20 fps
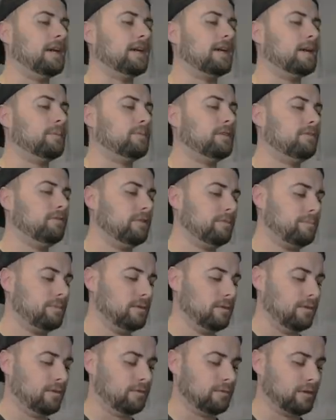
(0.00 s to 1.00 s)
I can't believe we
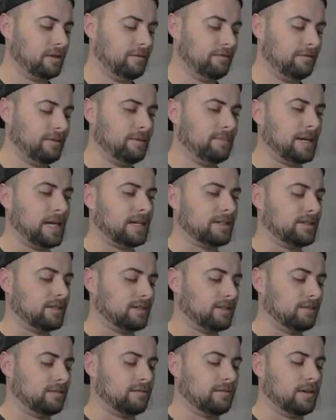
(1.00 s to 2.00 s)
pulled three V
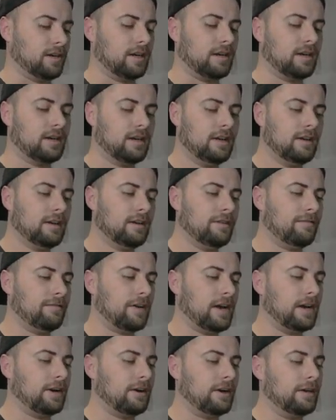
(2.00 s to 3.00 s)
maxes so far.
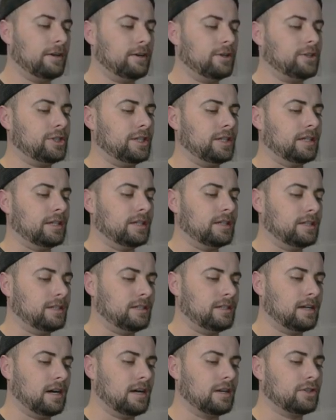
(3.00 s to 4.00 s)
Fire Energy,
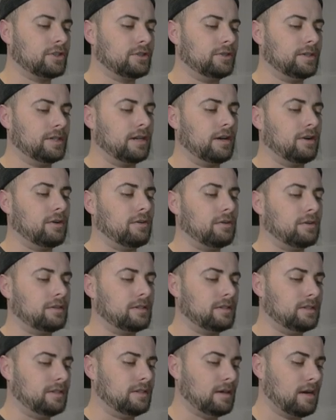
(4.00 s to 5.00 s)
Dugtrio,
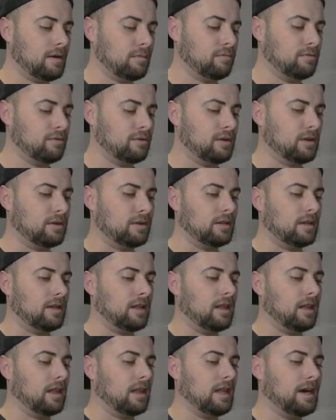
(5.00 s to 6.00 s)
Dubwool,
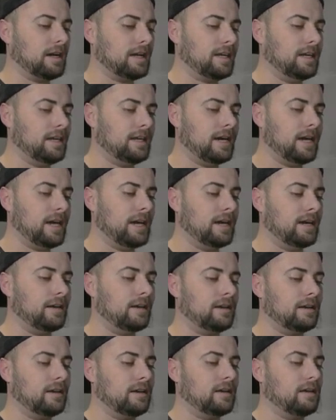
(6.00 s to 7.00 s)
Lucky
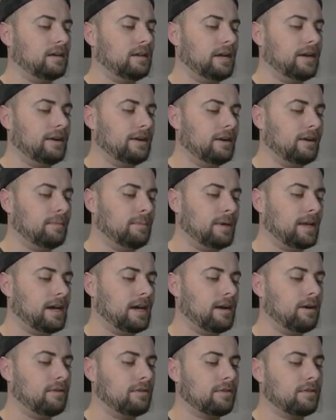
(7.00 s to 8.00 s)
Egg, Galarian
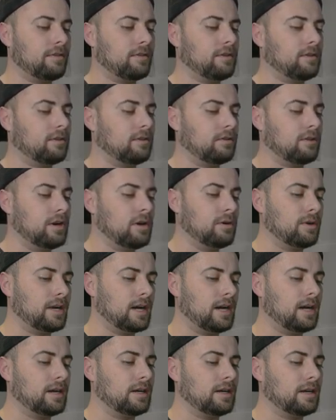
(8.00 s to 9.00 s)
Meowth,
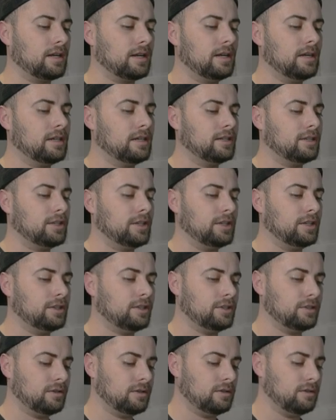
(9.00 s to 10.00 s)
Krogunk,
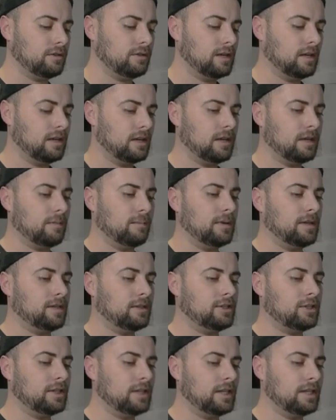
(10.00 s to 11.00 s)
Chinchu,
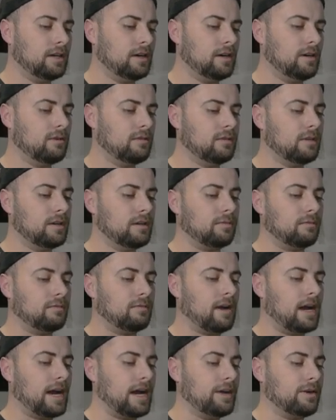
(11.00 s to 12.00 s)
Minchino,
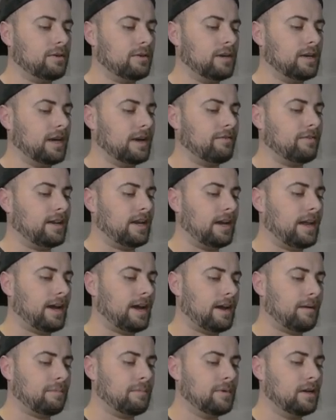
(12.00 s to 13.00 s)
Rhyhorn having a
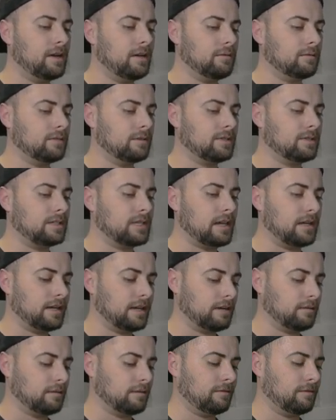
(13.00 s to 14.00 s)
nap,
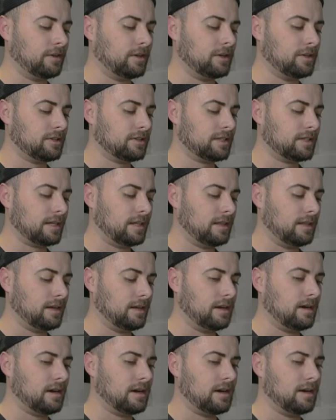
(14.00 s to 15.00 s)
Roselia Reverse in the
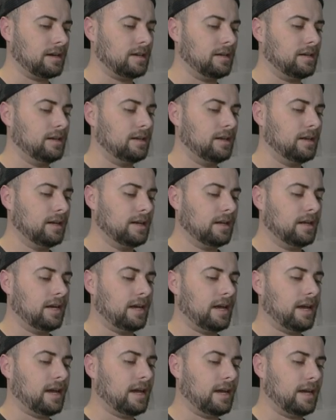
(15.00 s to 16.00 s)
garden,
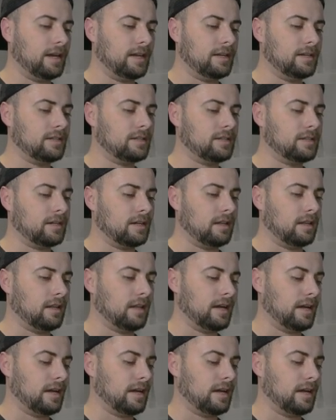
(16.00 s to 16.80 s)
and Bruh.